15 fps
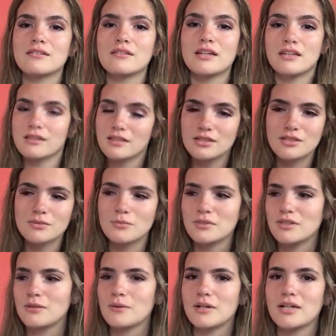like this
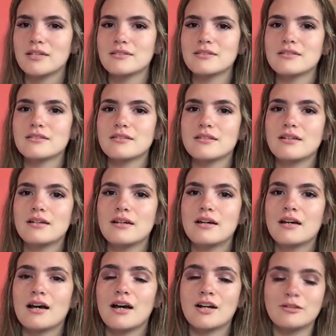with you guys.
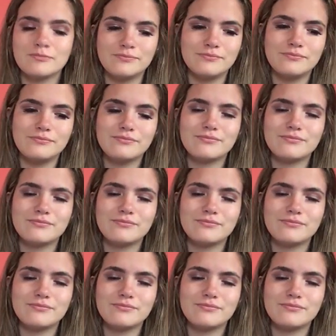I